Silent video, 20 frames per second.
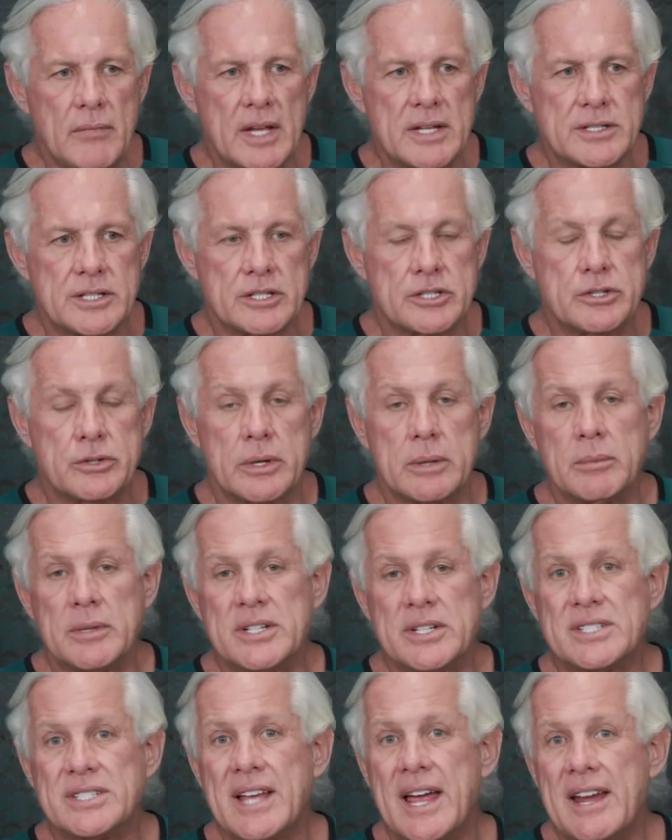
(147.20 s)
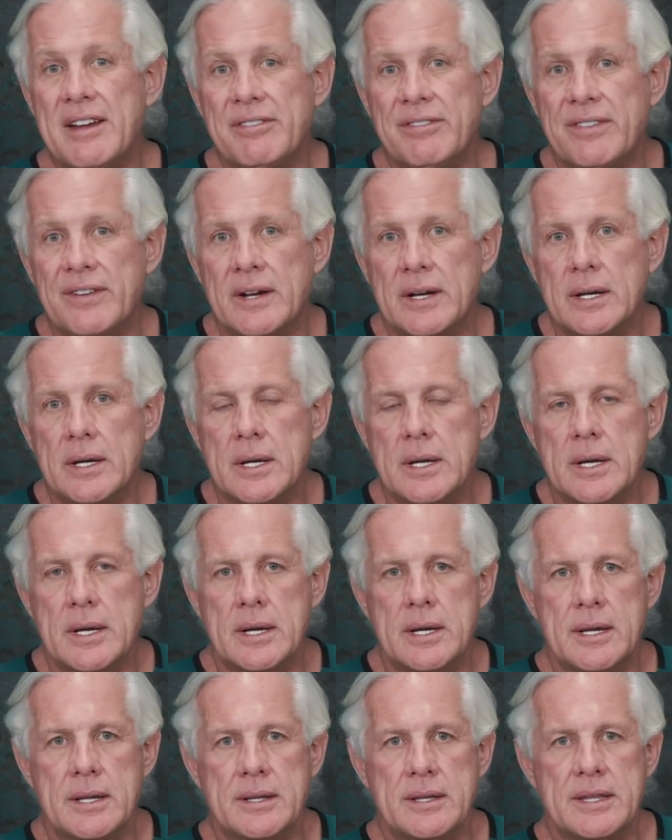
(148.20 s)
It's extremely safe.
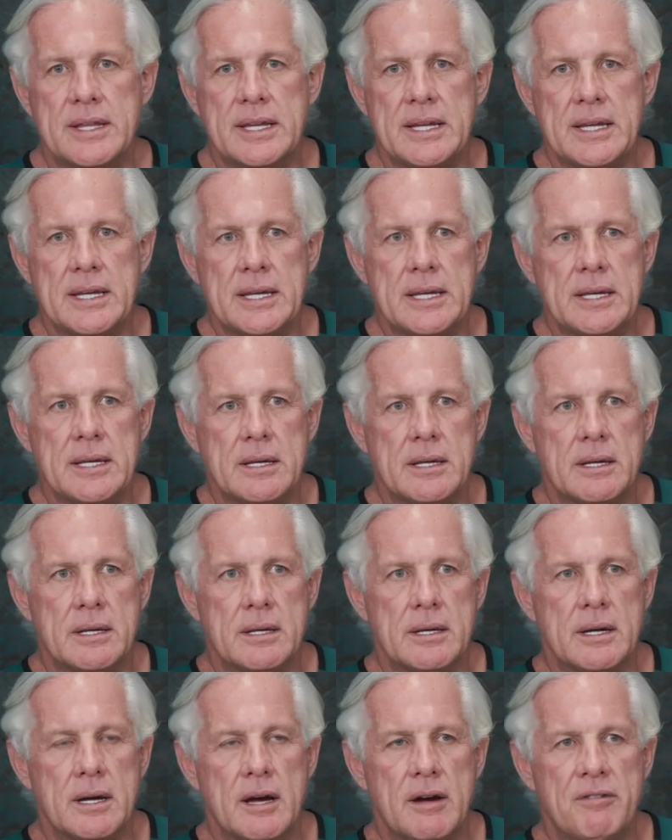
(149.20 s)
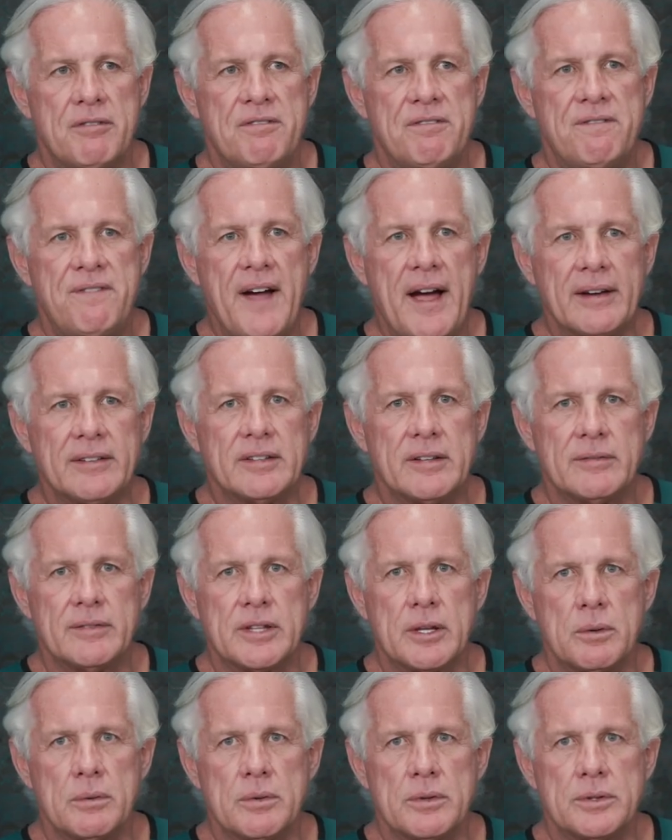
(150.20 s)
The effect of
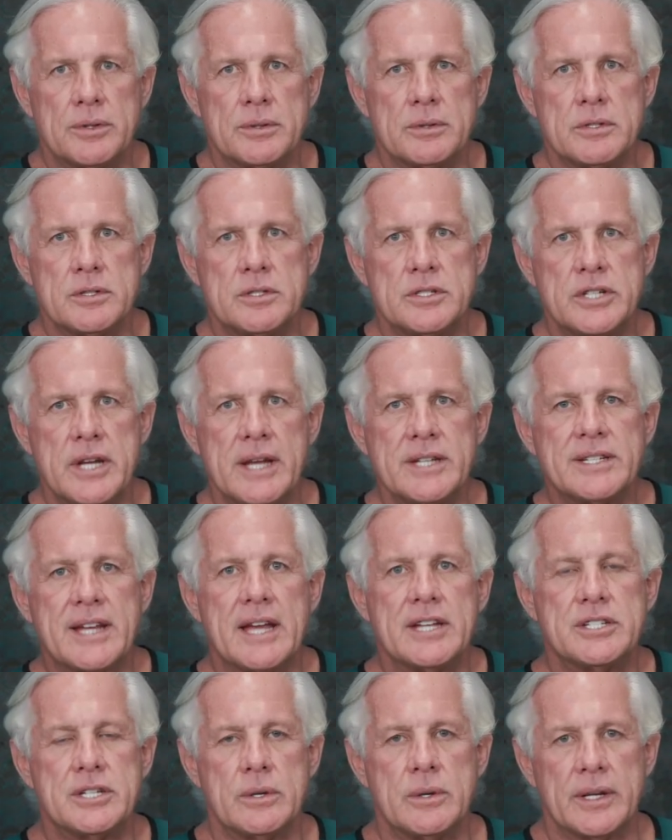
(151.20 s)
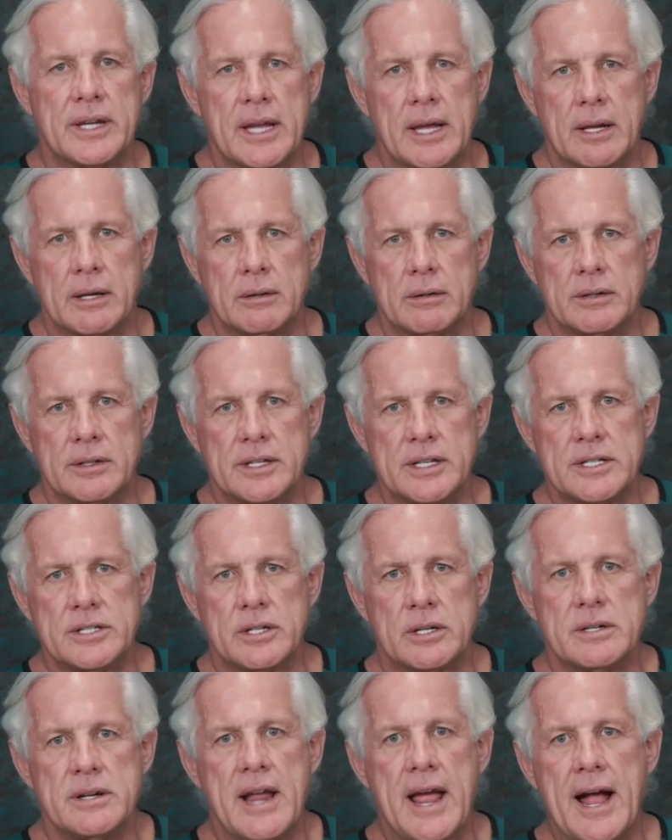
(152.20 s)
the GHK-Cu, again, these
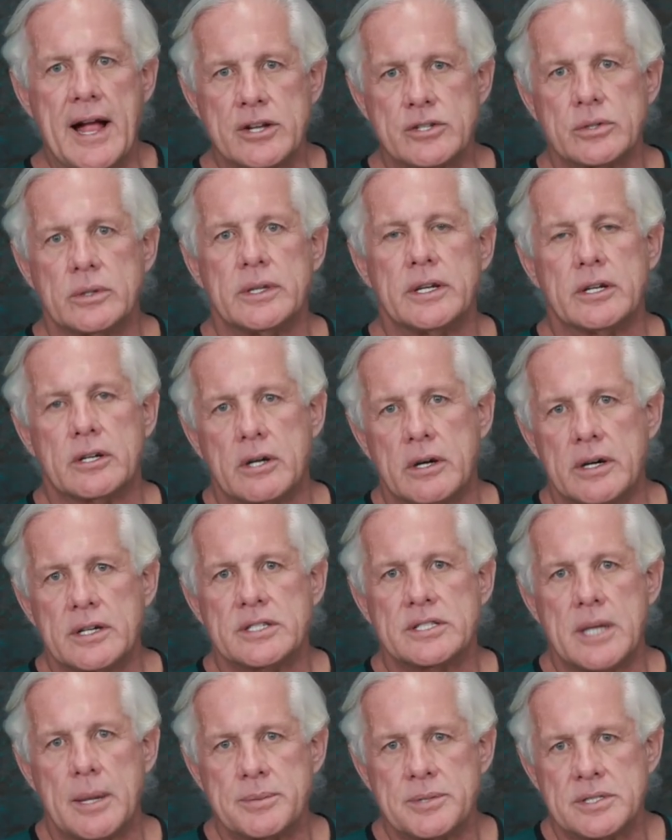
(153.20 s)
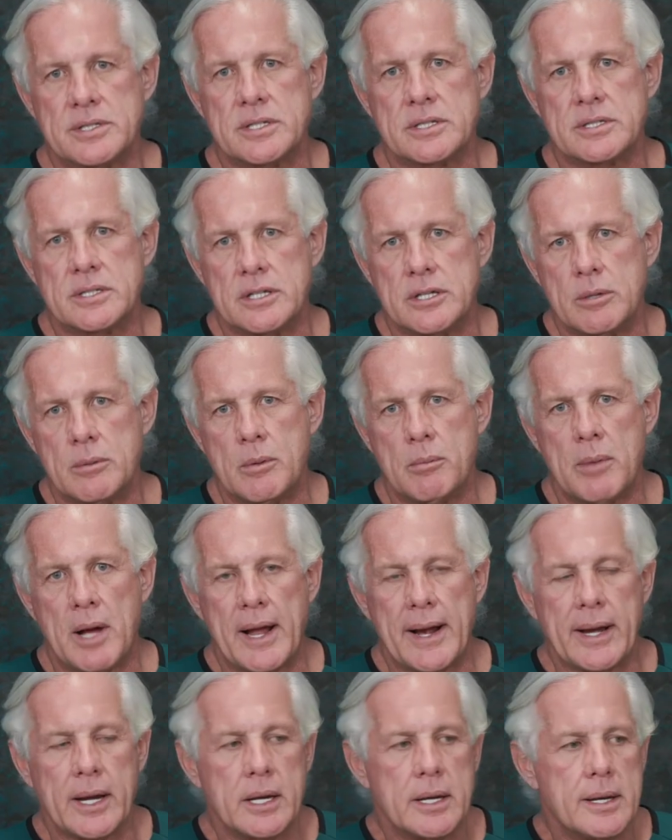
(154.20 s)
are naturally occurring substances in the human
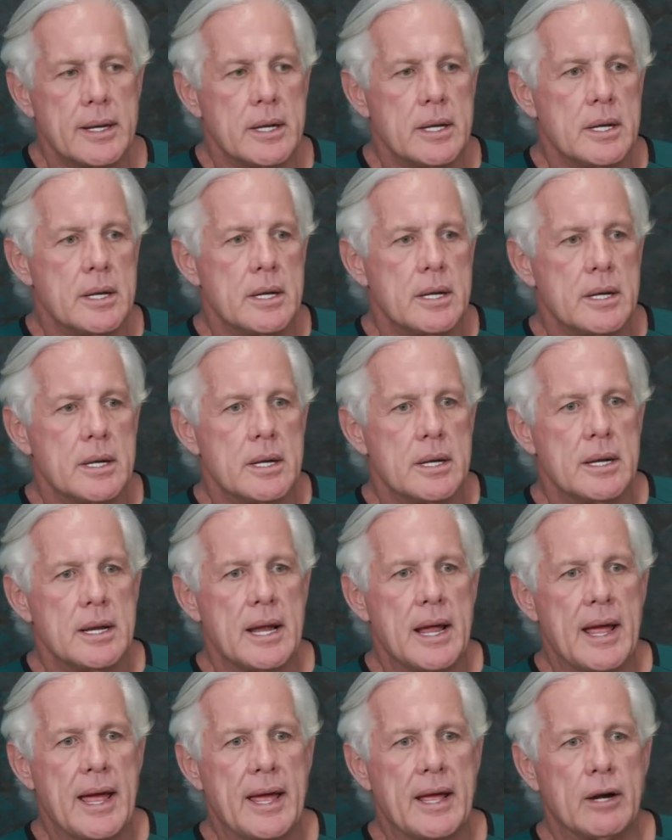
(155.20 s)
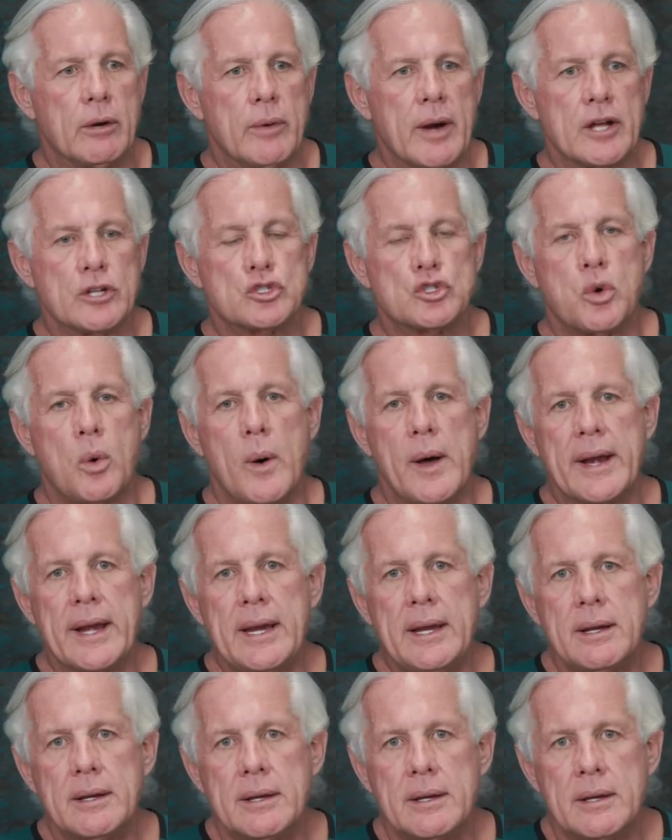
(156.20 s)
body. At around
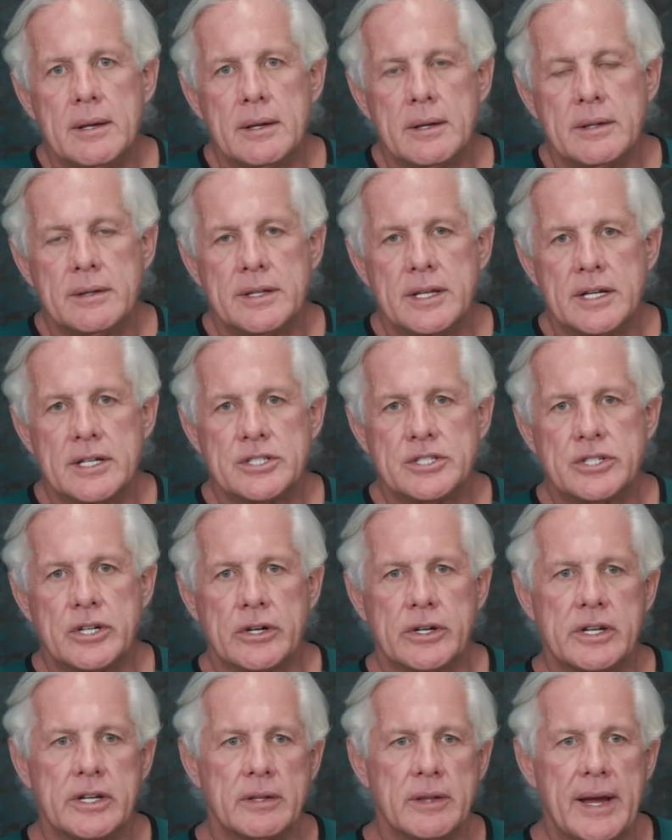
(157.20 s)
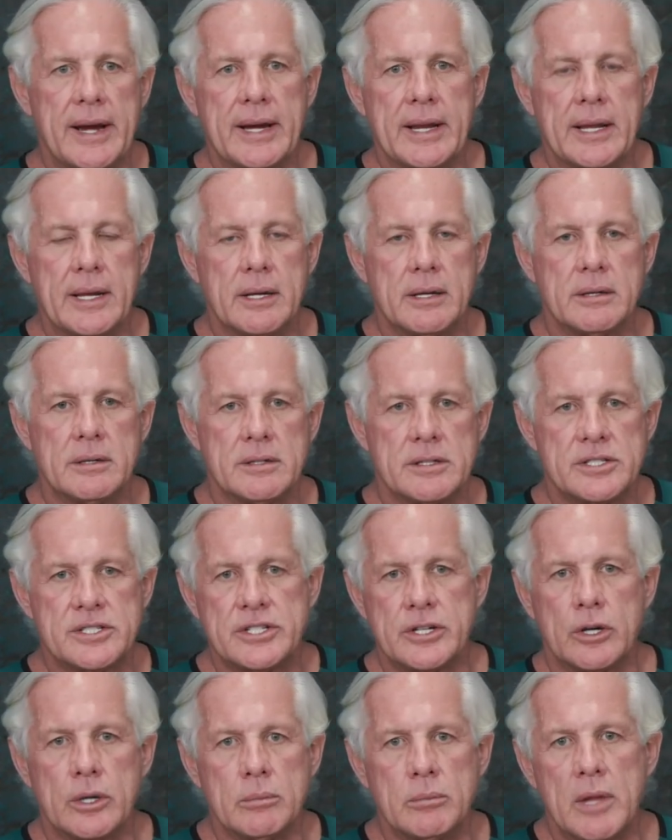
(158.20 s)
20, the circulating
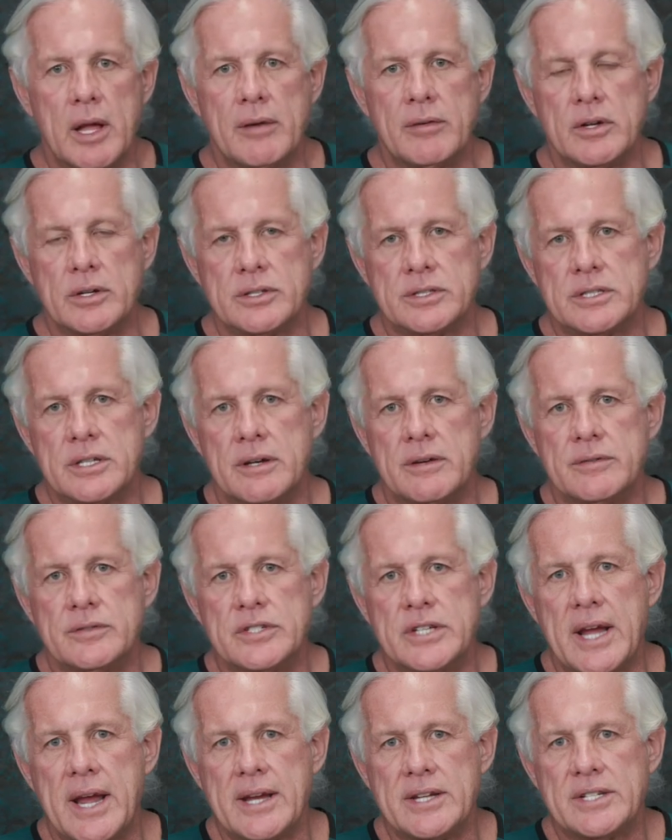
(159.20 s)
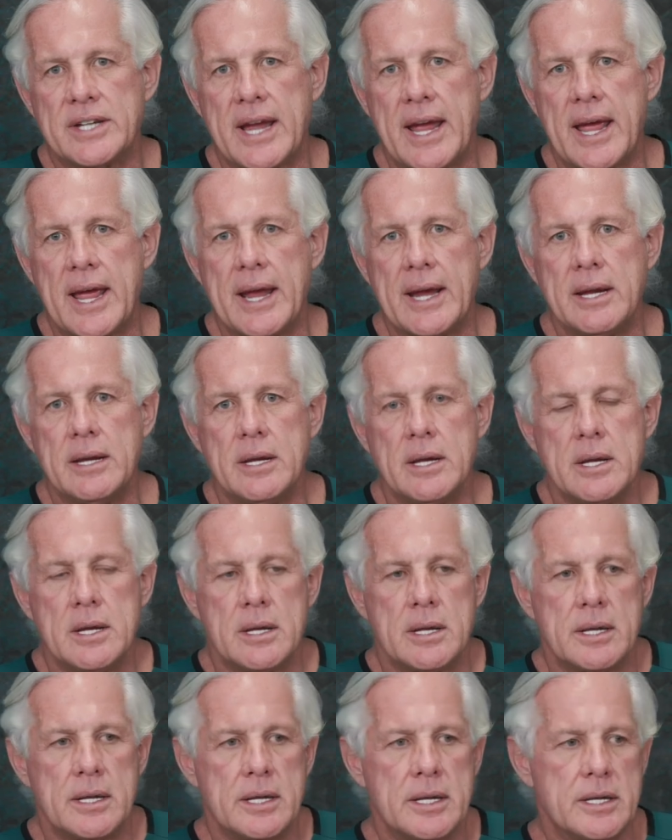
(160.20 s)
serum levels of GHK
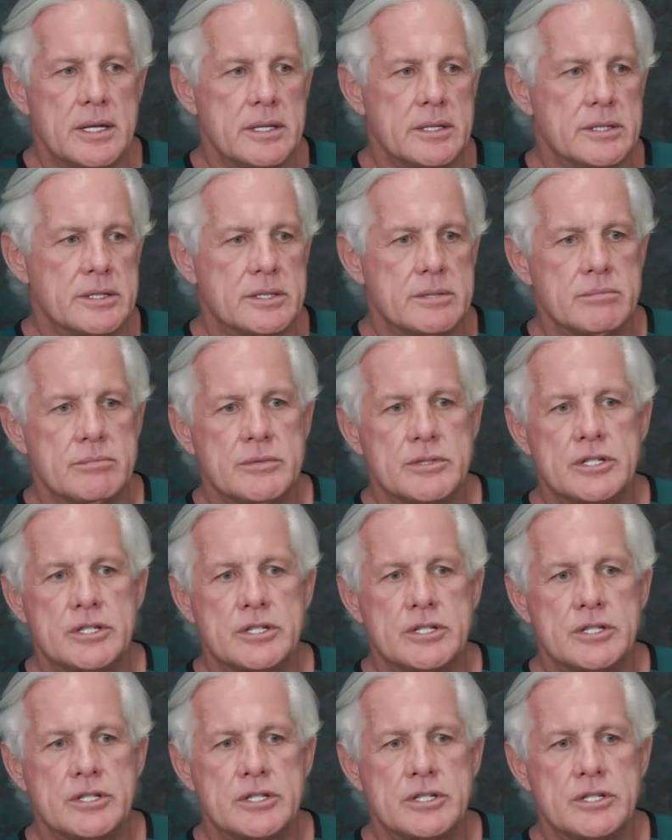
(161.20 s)
is